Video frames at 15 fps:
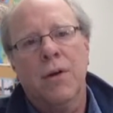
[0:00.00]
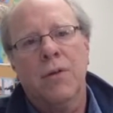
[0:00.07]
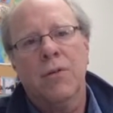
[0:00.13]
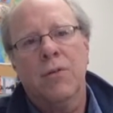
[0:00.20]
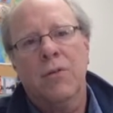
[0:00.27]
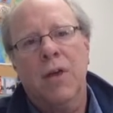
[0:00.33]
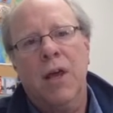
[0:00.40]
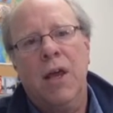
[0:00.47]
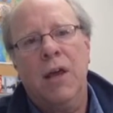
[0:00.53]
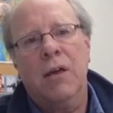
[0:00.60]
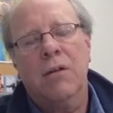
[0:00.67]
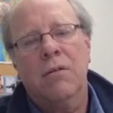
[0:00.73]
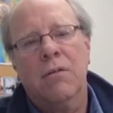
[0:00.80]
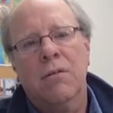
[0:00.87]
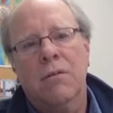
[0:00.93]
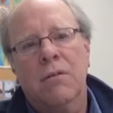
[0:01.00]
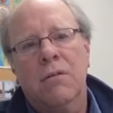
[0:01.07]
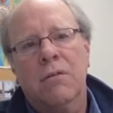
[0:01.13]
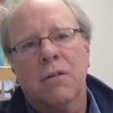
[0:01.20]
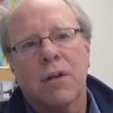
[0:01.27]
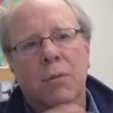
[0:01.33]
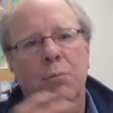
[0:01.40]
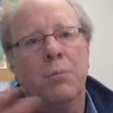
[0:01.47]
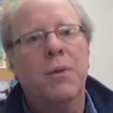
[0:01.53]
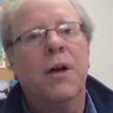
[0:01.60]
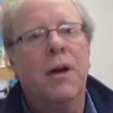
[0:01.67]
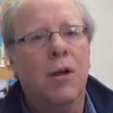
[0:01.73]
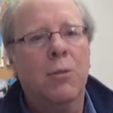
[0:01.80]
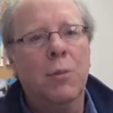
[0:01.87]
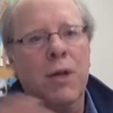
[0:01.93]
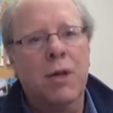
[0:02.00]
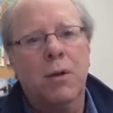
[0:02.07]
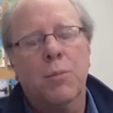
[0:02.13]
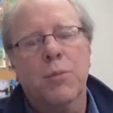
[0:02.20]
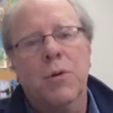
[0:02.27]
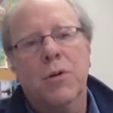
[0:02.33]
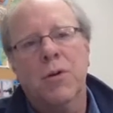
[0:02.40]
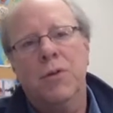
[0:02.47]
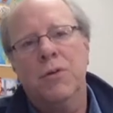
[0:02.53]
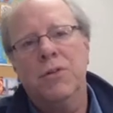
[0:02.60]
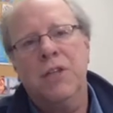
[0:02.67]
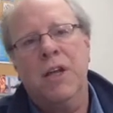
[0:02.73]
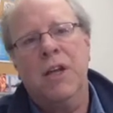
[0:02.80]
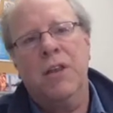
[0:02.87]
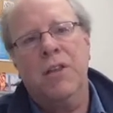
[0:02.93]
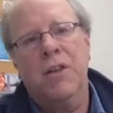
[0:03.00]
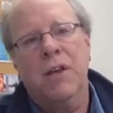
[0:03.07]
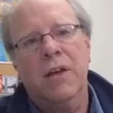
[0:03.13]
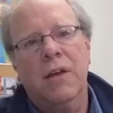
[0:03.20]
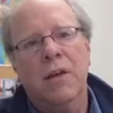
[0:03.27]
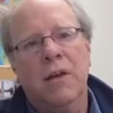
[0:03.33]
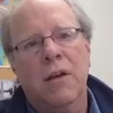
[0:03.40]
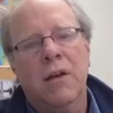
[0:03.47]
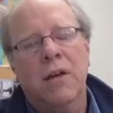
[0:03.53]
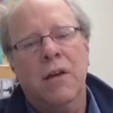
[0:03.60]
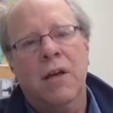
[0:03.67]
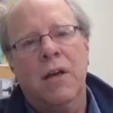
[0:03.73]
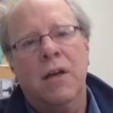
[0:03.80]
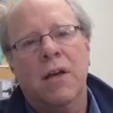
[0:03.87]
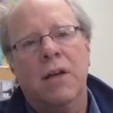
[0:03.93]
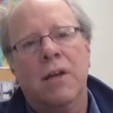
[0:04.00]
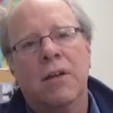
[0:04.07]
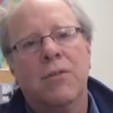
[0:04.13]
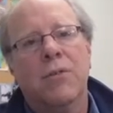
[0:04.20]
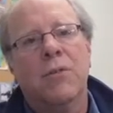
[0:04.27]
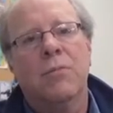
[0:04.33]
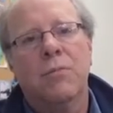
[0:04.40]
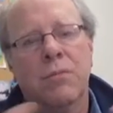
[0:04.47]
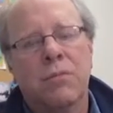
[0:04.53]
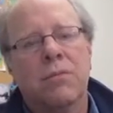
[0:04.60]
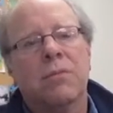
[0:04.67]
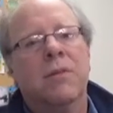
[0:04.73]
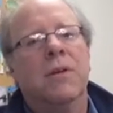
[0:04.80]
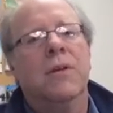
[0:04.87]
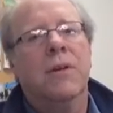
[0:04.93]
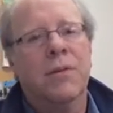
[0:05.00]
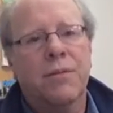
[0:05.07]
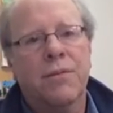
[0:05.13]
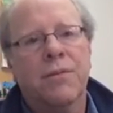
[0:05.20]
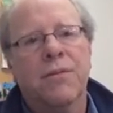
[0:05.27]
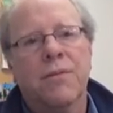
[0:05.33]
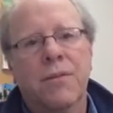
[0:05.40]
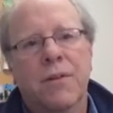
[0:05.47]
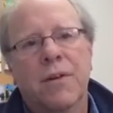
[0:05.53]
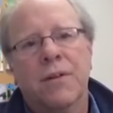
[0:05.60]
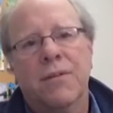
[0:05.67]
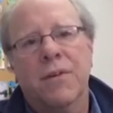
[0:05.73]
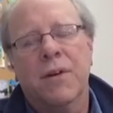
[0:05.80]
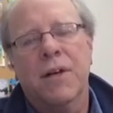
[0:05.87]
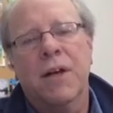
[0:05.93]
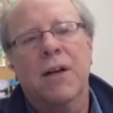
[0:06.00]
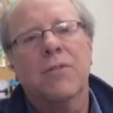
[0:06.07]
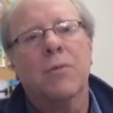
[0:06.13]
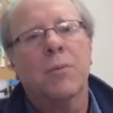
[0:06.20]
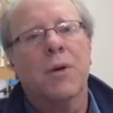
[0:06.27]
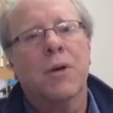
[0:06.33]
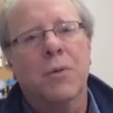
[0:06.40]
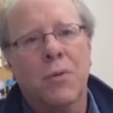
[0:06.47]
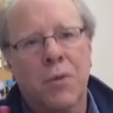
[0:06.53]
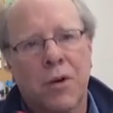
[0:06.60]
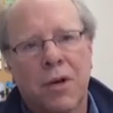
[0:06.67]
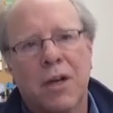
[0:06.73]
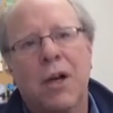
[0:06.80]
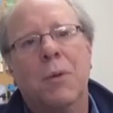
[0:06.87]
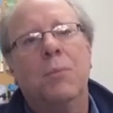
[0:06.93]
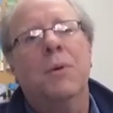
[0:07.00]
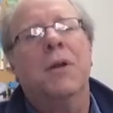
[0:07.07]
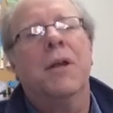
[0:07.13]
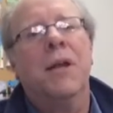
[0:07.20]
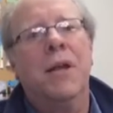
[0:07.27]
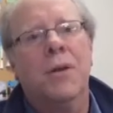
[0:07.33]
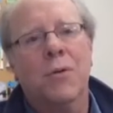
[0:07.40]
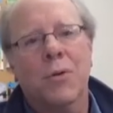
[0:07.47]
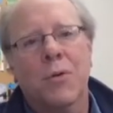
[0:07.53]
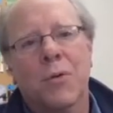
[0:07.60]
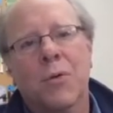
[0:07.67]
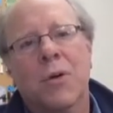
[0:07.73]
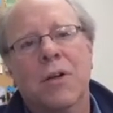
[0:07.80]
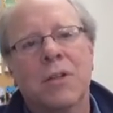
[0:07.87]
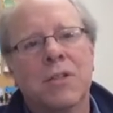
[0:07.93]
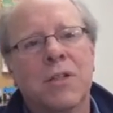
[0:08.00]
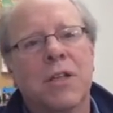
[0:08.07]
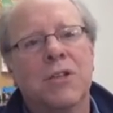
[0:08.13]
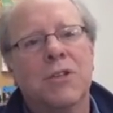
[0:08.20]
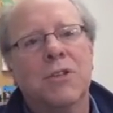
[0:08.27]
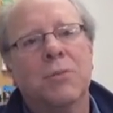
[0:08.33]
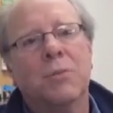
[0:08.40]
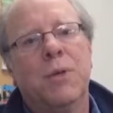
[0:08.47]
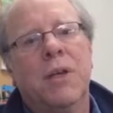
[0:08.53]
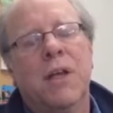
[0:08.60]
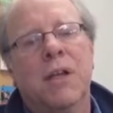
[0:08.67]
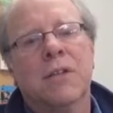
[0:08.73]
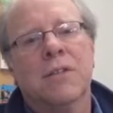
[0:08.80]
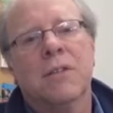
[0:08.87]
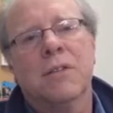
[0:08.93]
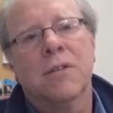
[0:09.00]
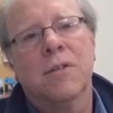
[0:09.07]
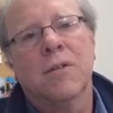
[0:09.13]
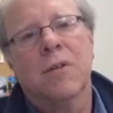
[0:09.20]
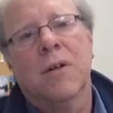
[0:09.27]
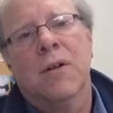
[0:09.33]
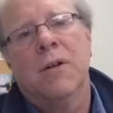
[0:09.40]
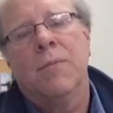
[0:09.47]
You can't compel me to produce anything, and if a government or a company or an organization begins to